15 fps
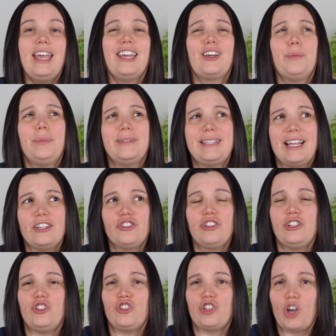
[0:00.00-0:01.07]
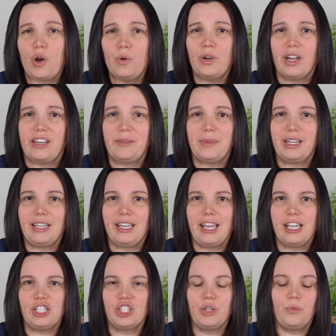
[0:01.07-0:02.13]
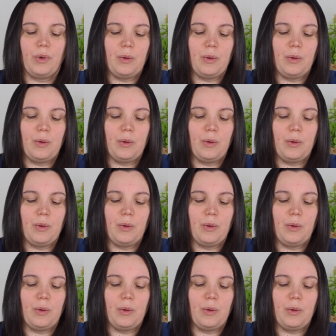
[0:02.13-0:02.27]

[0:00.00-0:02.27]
it could potentially choke on a medication.